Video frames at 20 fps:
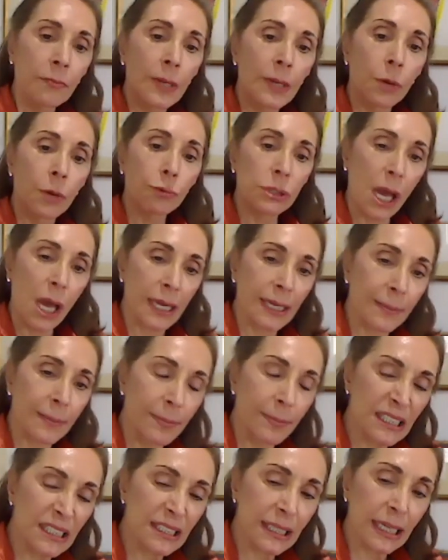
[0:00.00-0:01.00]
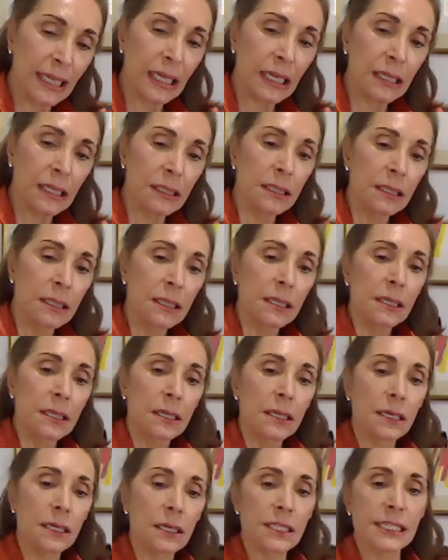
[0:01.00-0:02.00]
reliability,
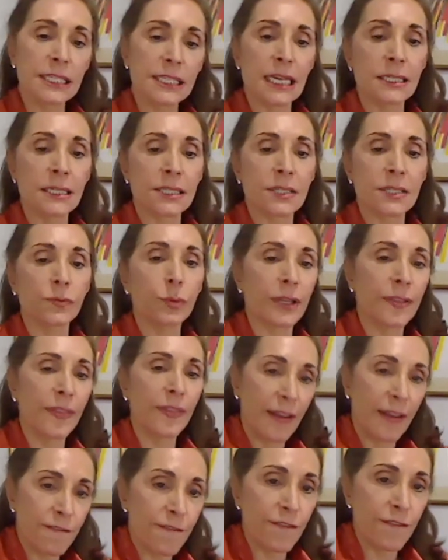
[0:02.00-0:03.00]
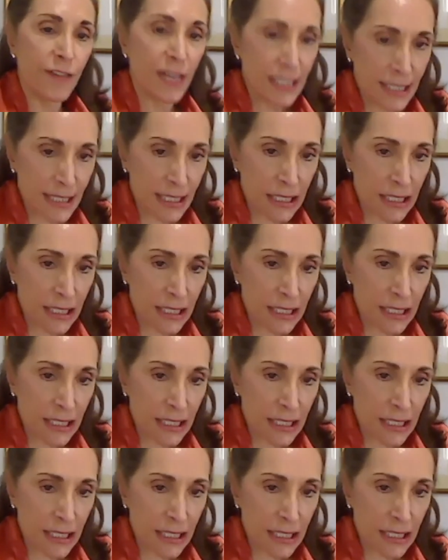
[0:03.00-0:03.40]
a sense of where they fit,